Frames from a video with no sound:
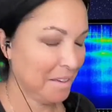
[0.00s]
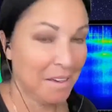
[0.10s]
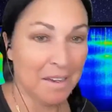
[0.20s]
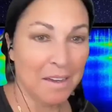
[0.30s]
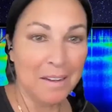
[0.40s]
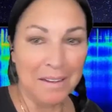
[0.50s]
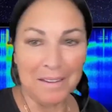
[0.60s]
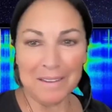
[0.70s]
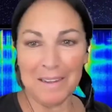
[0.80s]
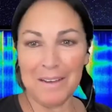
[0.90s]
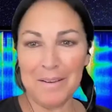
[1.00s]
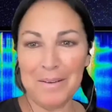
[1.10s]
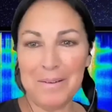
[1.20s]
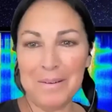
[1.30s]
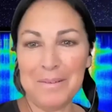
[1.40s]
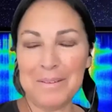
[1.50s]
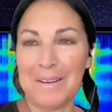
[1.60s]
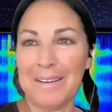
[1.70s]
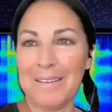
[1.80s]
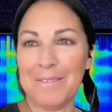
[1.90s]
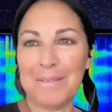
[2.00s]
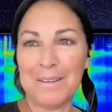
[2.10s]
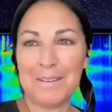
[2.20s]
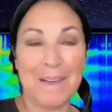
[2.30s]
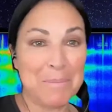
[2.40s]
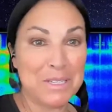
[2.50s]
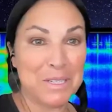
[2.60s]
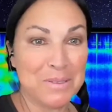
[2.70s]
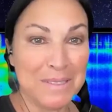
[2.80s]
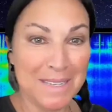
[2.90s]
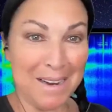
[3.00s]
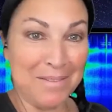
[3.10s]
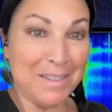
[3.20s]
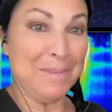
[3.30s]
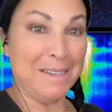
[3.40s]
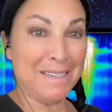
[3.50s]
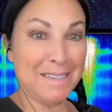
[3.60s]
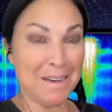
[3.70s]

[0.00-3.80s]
Hello. Woo, happy Tuesday, everybody.